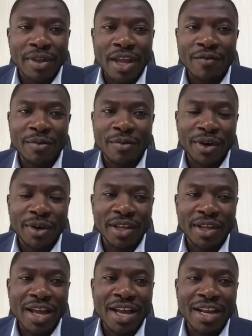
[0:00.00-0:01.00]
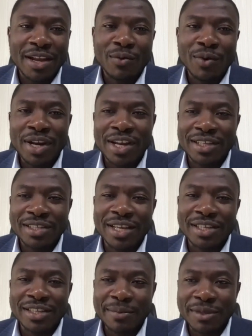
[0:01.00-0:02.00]
And then when there's an
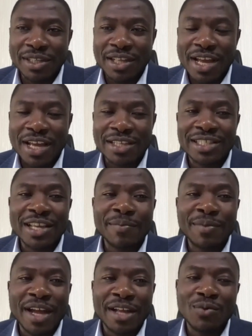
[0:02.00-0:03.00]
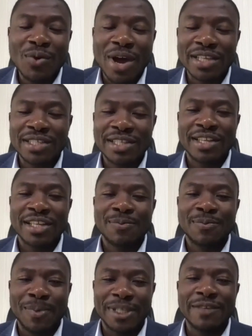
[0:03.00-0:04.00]
exemption, except that you are stated
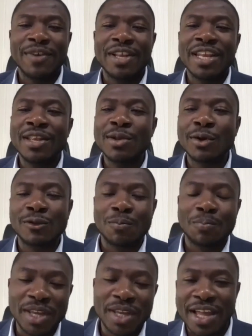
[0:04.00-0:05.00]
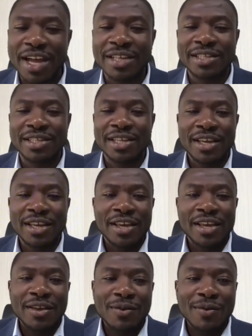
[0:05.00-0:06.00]
specifically not to pay tax,
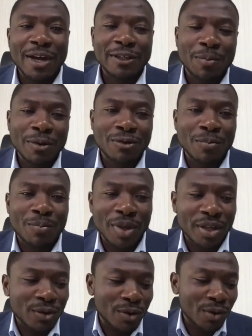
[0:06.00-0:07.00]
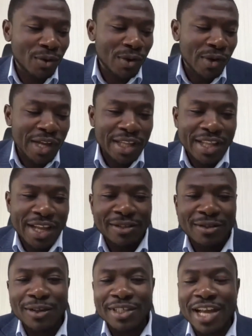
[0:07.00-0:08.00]
you are supposed to pay. So tax
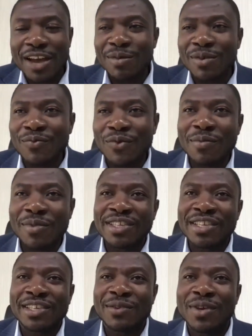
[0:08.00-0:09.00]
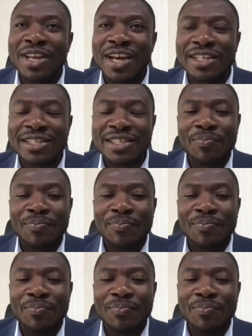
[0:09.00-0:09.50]
laws are being framed in such a way that